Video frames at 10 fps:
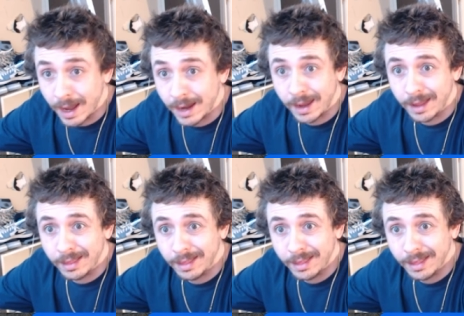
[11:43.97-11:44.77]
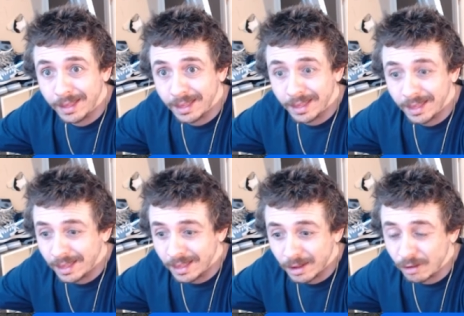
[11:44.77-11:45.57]
I can.
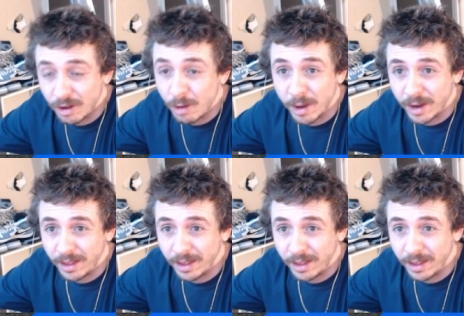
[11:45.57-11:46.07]
There's nobody.